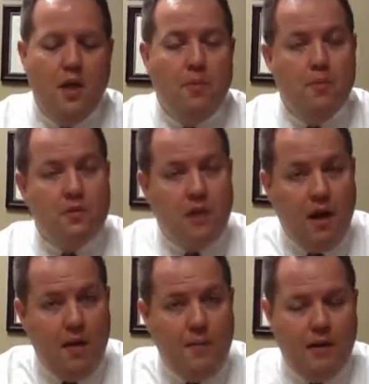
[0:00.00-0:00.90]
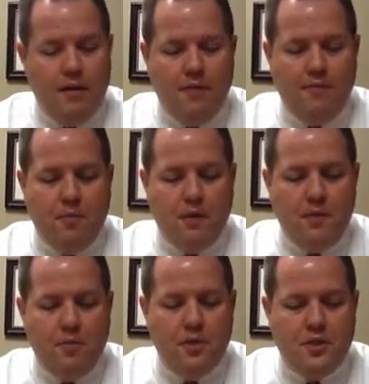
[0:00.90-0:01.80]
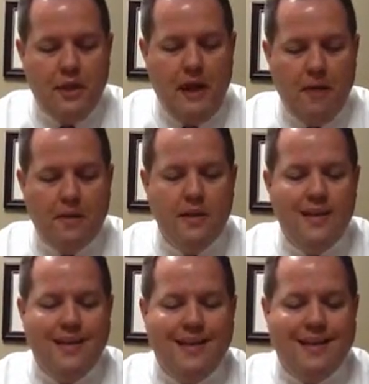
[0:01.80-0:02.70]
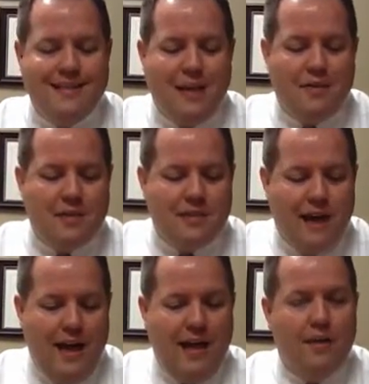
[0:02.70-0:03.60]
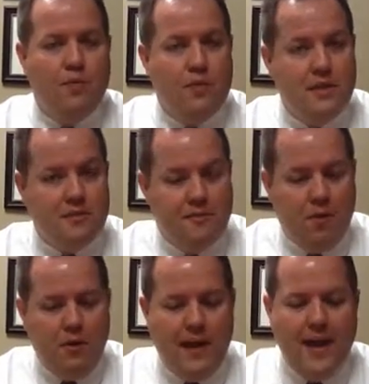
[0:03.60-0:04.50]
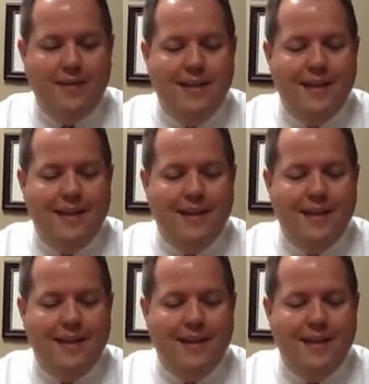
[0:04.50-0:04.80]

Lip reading: Most common area for it to push out is out the side. Reason for that?